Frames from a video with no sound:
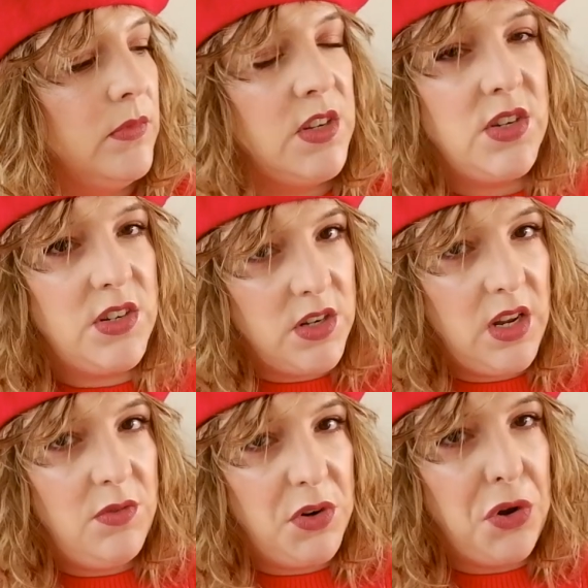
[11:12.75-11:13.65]
this
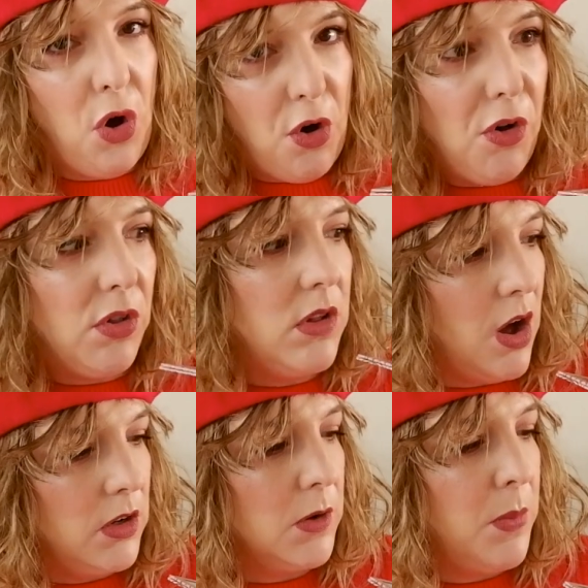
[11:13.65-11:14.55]
isn't even all
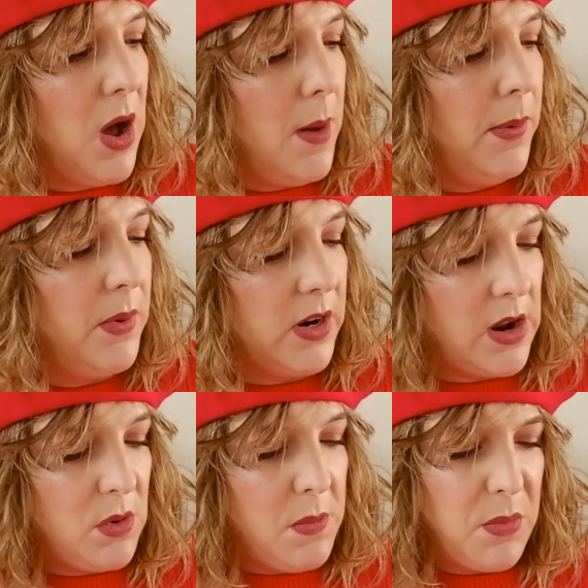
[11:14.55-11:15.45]
Colourpop, but
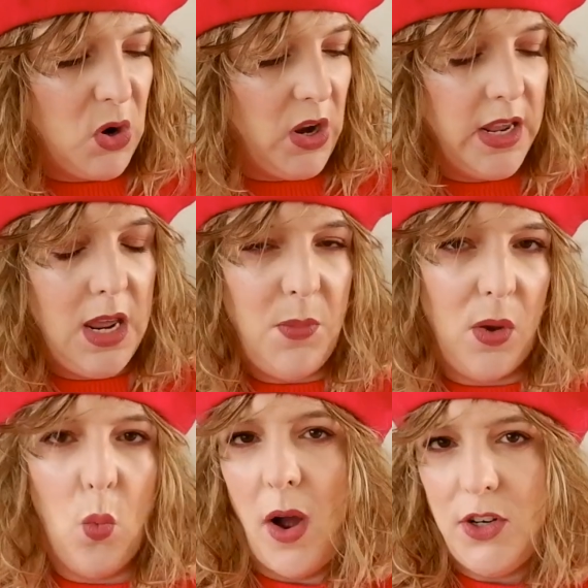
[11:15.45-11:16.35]
I remember like
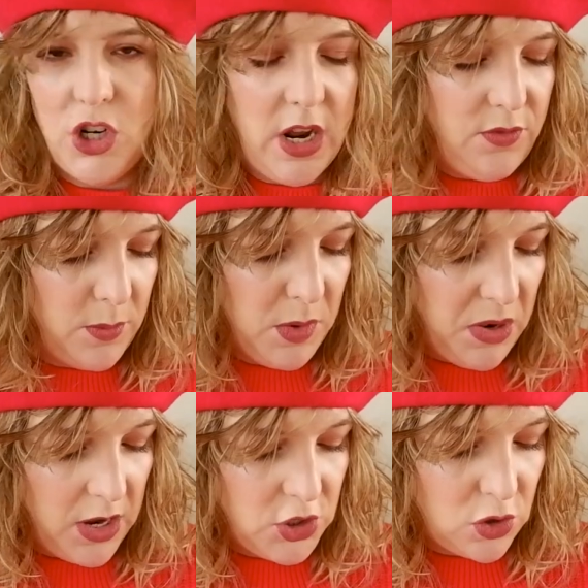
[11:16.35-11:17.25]
keeping one shade from the
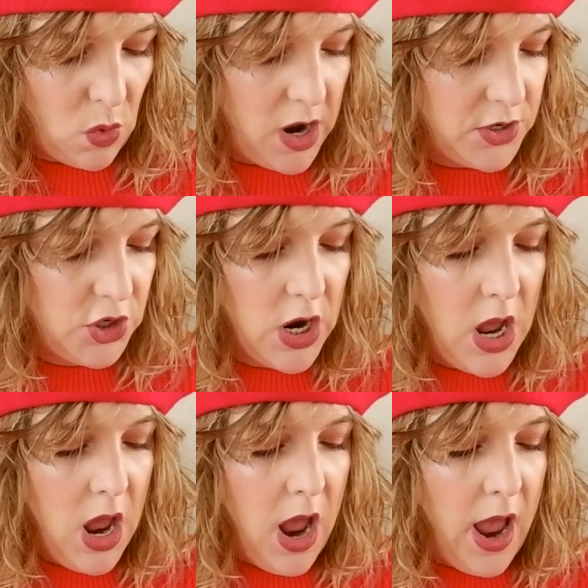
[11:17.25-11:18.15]
Blush Crush
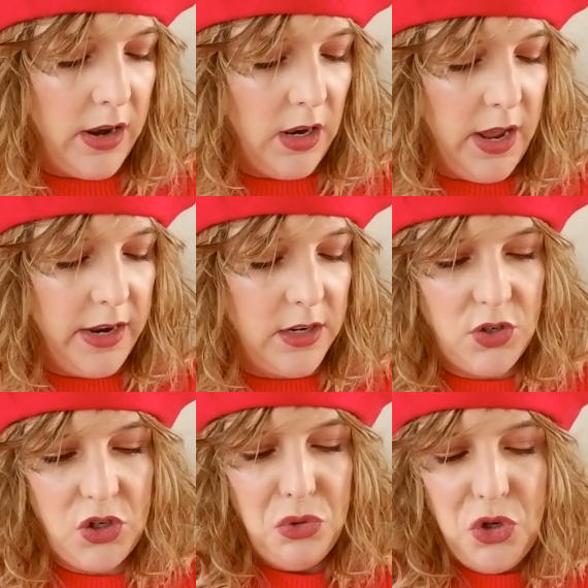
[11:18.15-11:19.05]
and
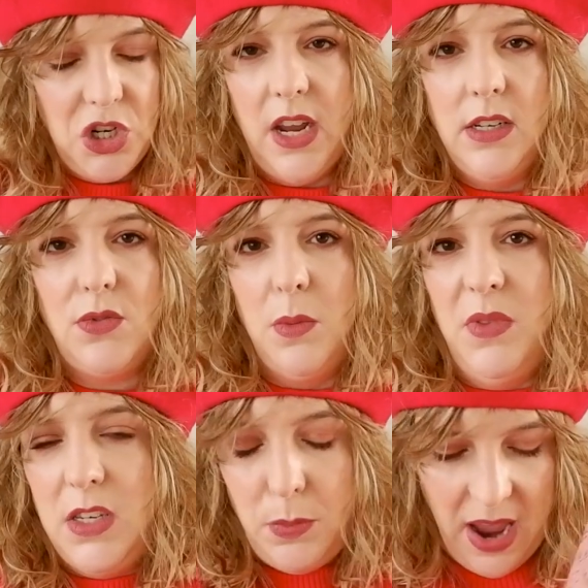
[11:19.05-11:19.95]
like two shades
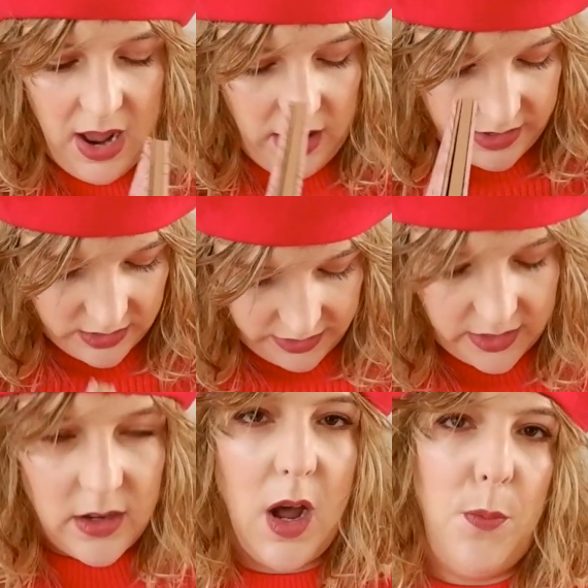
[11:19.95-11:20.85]
from this palette and
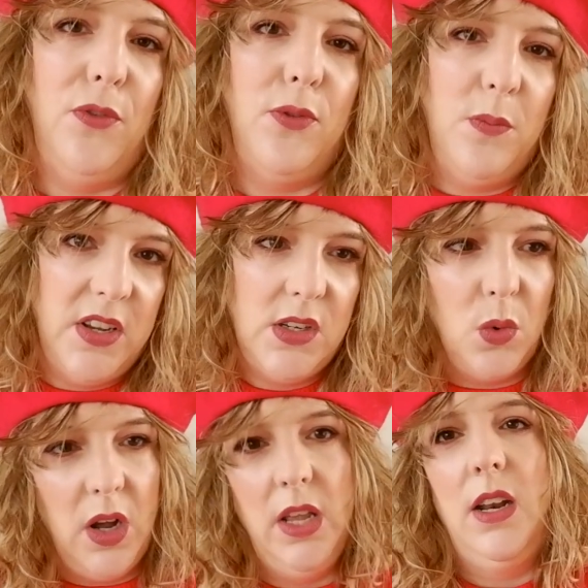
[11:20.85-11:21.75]
like a couple from
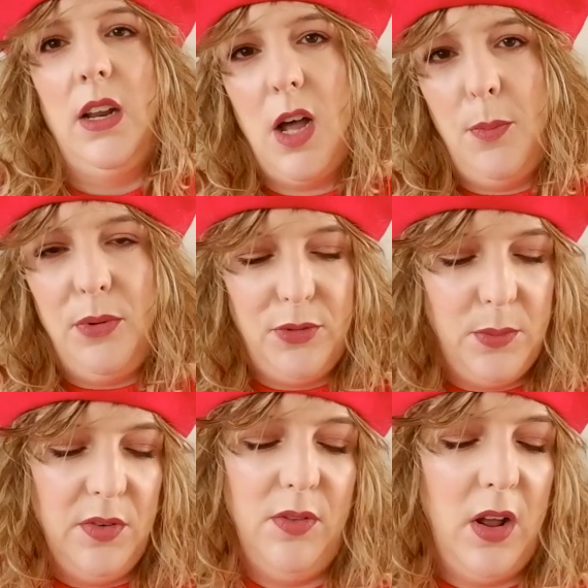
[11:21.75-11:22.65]
this one and a couple
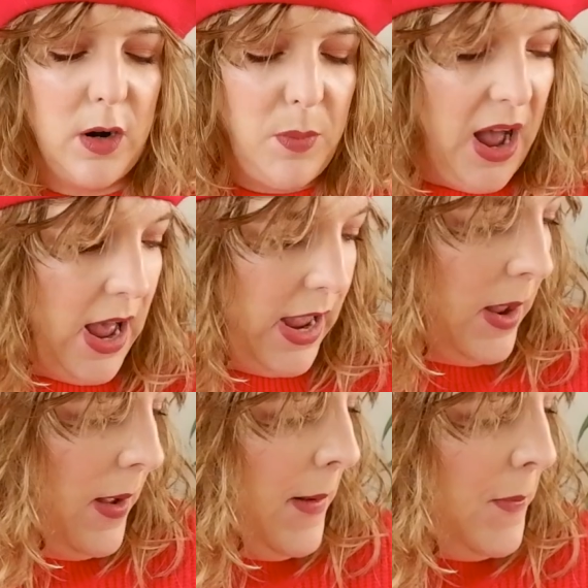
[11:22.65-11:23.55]
from the Flutter
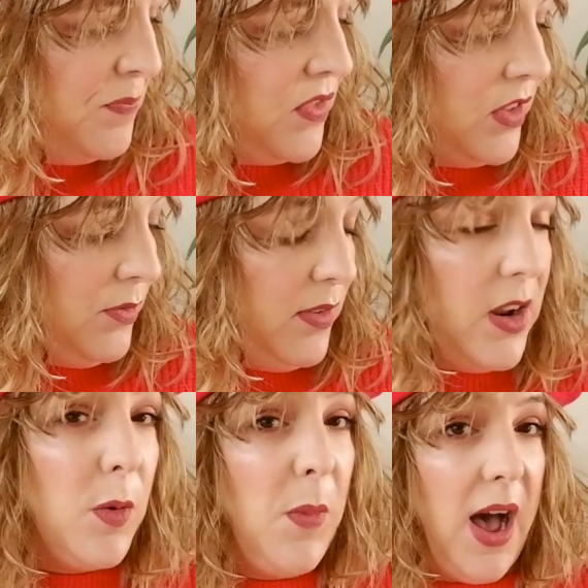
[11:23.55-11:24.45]
By. The
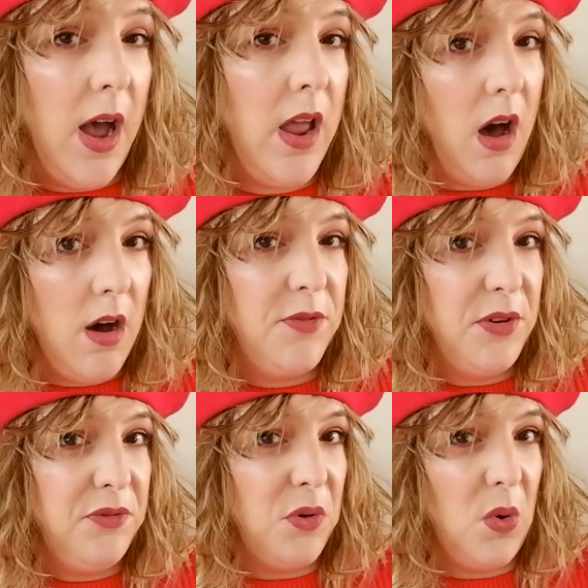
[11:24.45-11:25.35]
Flutter By of
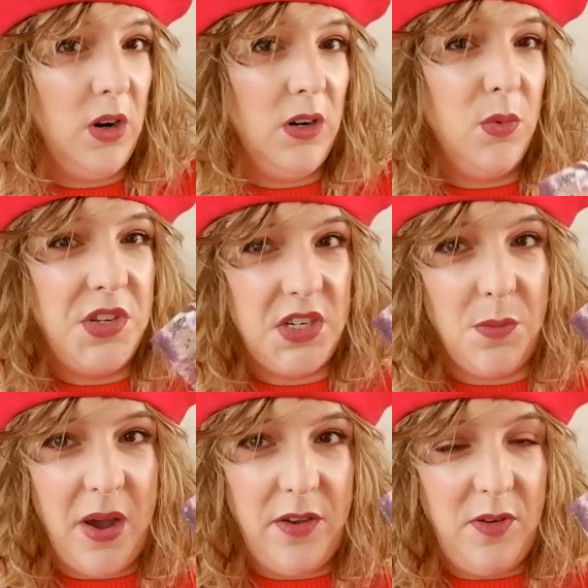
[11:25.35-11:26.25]
the four was
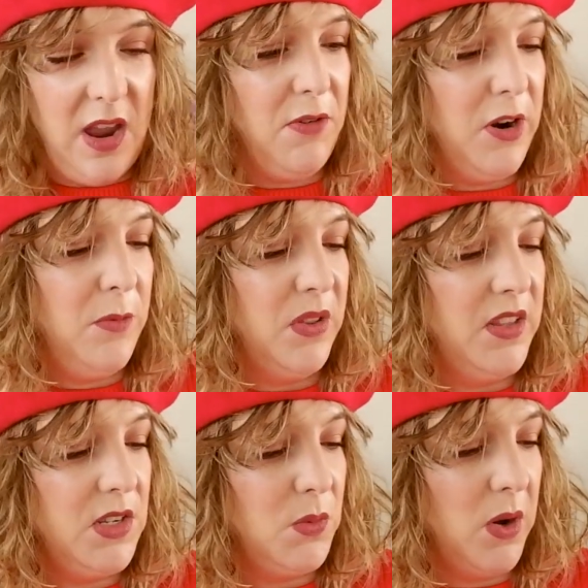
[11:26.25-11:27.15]
still my favorite, but
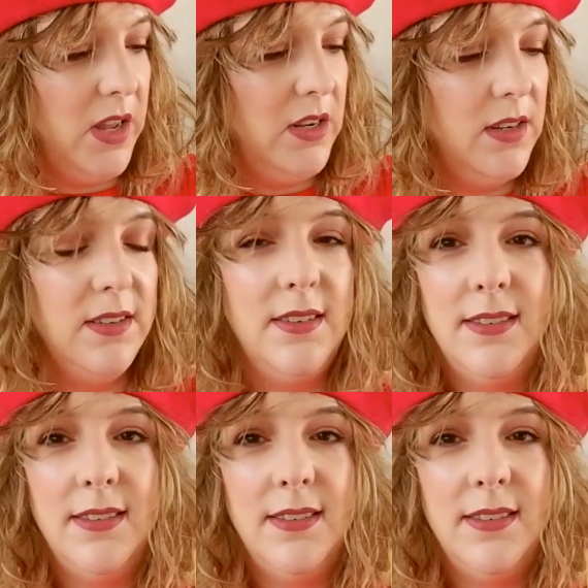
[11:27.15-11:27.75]
this one